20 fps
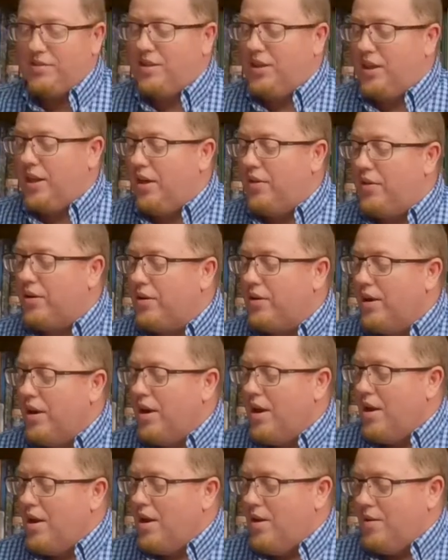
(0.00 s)
together.
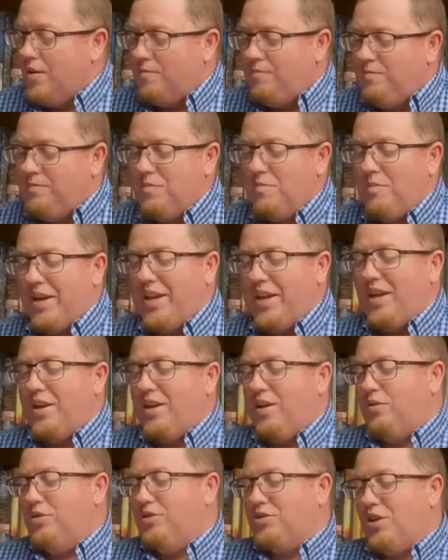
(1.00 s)
My dad
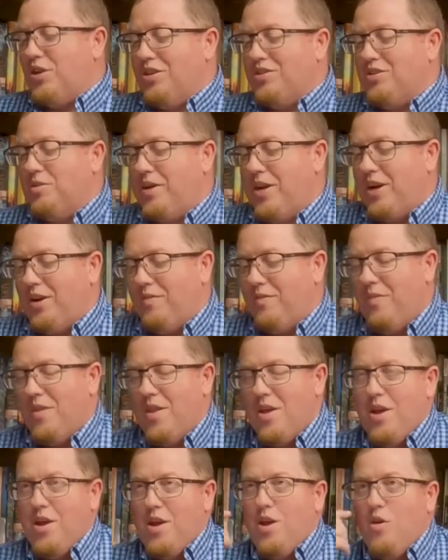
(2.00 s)
always talks about
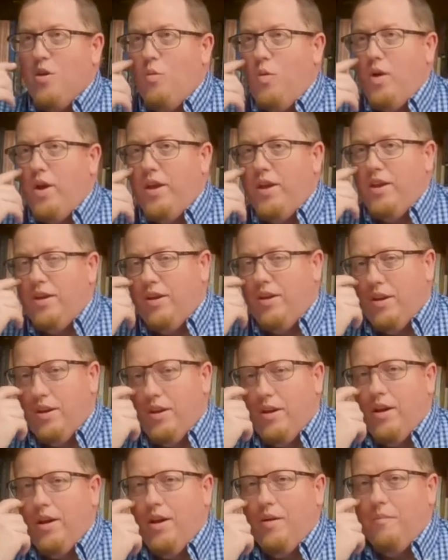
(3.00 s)
when
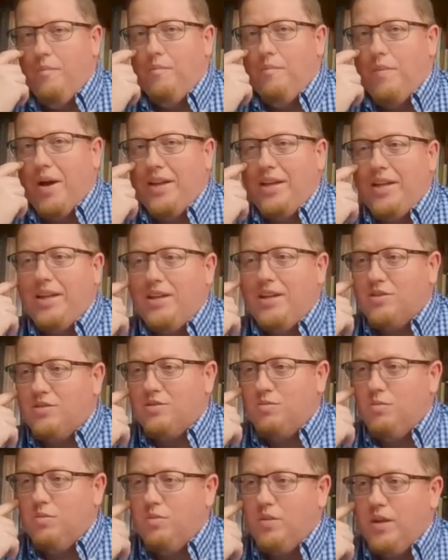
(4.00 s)
my
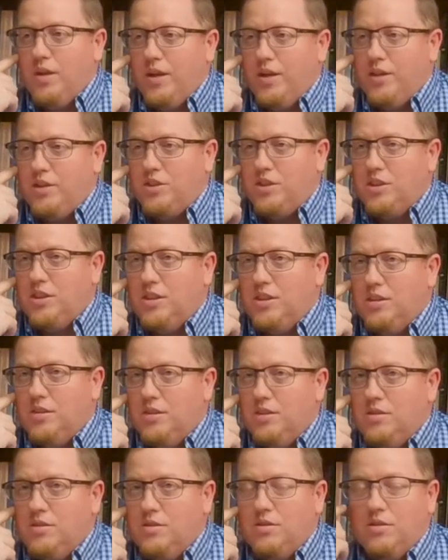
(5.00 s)
niece, and she
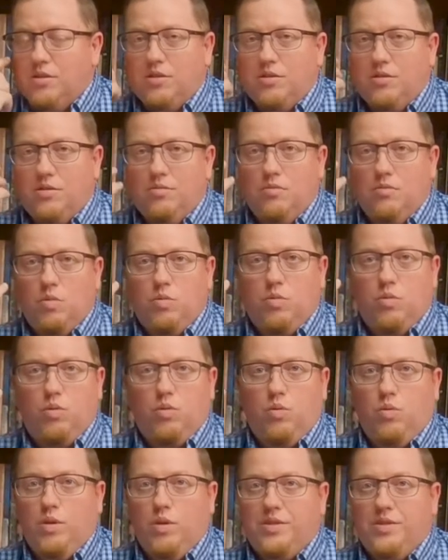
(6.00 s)
is,
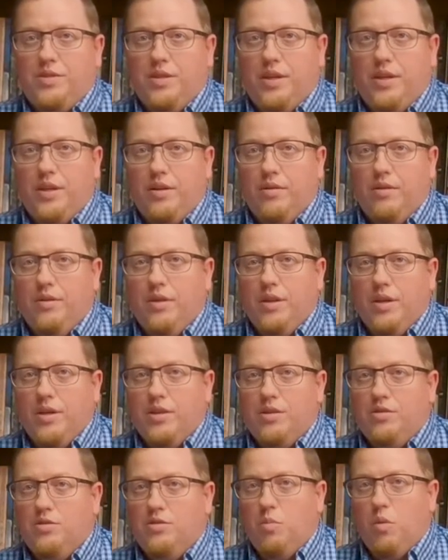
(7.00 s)
let's see here,
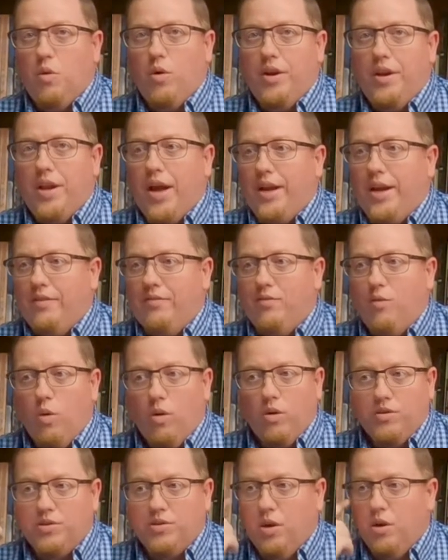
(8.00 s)
she was born in
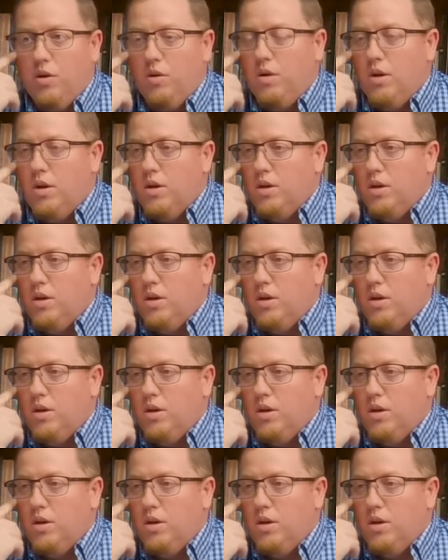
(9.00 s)
94, so